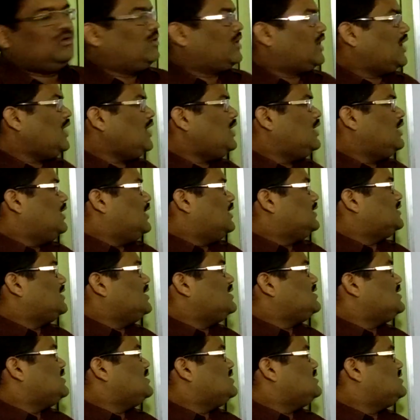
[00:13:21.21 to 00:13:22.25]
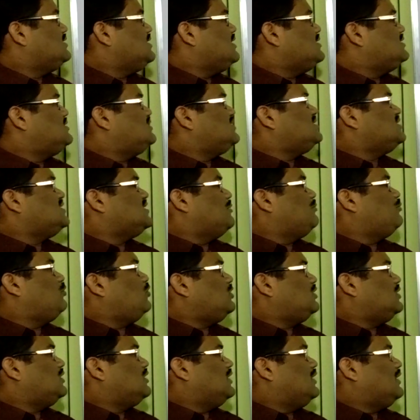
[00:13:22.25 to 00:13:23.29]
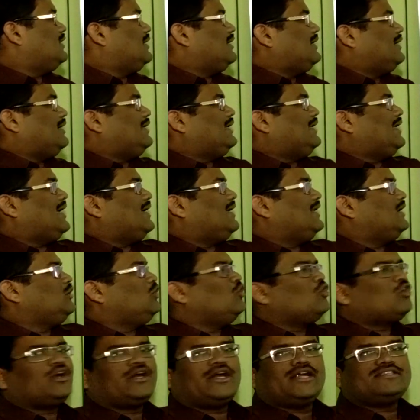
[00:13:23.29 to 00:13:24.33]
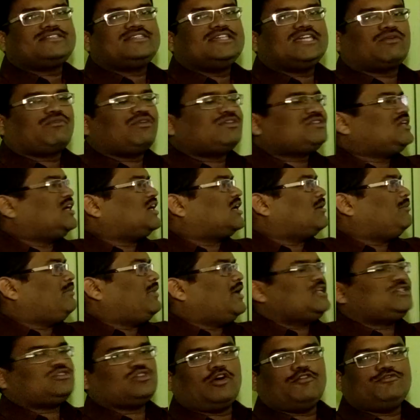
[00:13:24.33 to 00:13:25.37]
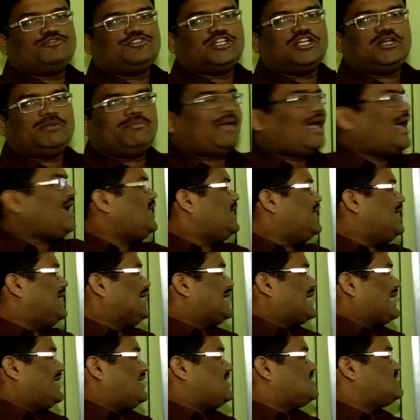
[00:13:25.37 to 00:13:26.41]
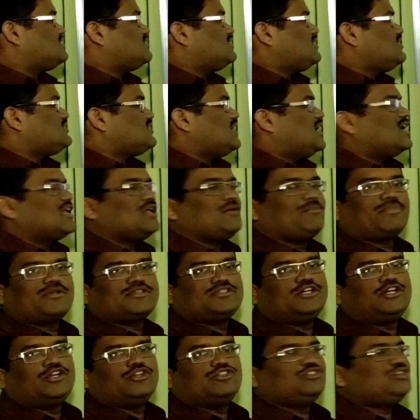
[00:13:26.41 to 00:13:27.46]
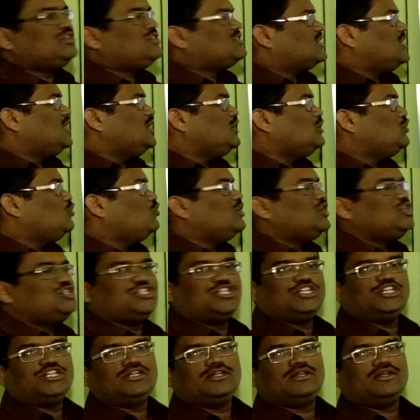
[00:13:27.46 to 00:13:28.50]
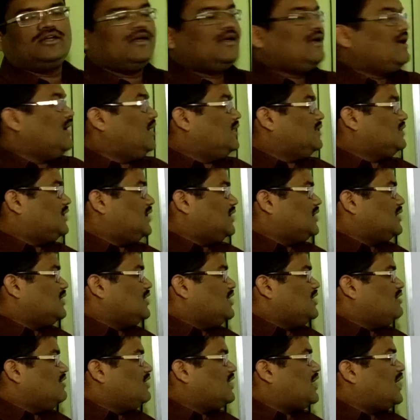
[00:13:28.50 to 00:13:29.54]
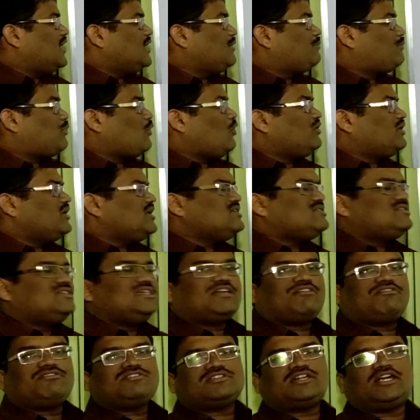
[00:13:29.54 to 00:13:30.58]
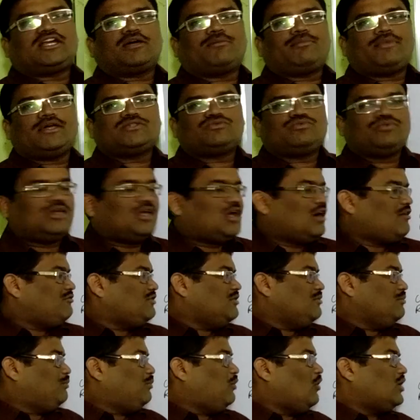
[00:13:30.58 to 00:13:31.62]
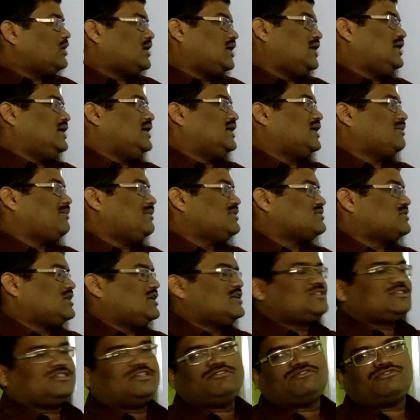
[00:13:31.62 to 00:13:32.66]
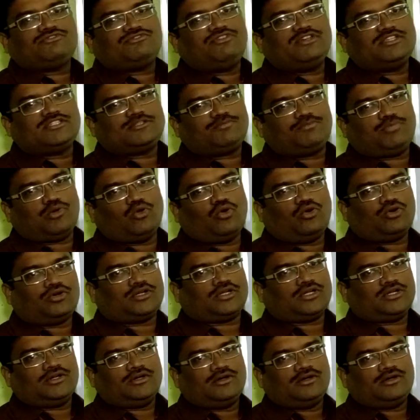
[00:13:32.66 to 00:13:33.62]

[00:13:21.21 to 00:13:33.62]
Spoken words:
Okay, then this is about nucleotide sequence database of GenBank in clusters and representative genes in Unigen. Then regarding protein sequence database, we have important database called SwissProt.